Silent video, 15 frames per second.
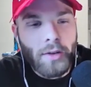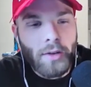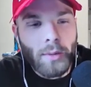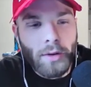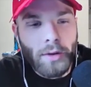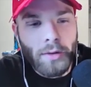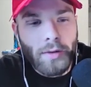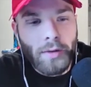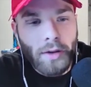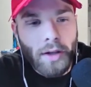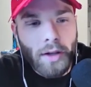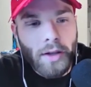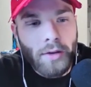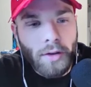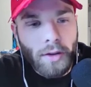to where you feel
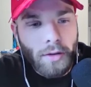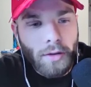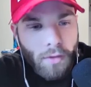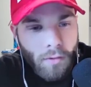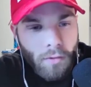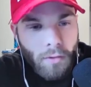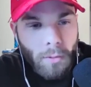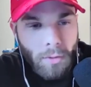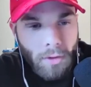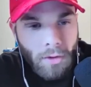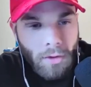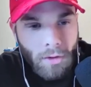like you can live comfortably?